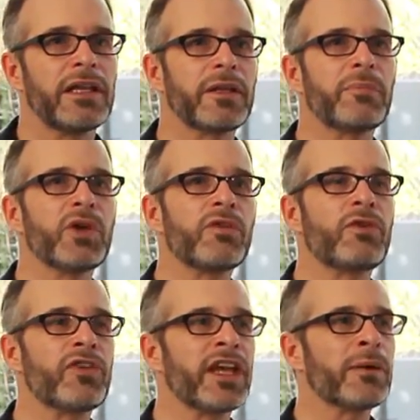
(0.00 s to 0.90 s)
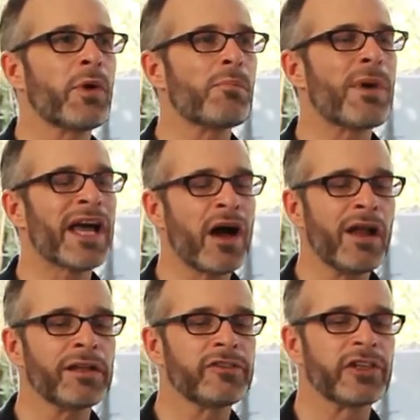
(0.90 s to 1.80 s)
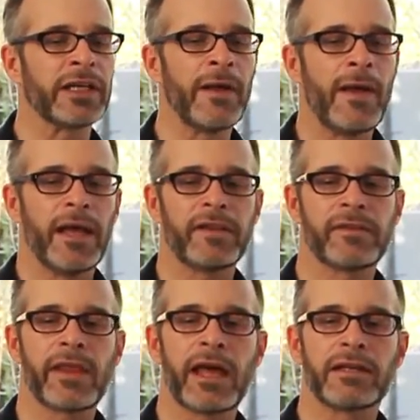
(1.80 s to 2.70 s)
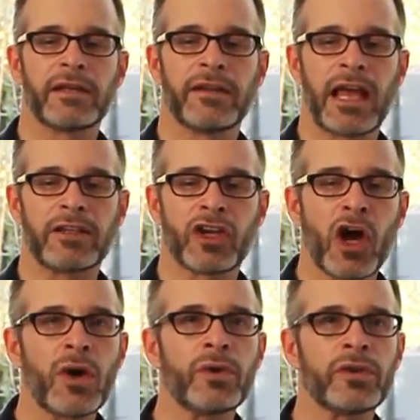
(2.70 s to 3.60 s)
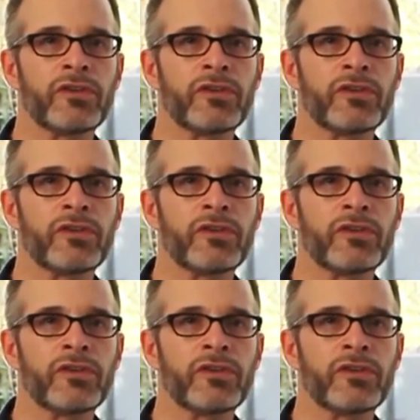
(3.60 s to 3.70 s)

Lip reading: The beautiful thing about biology is that code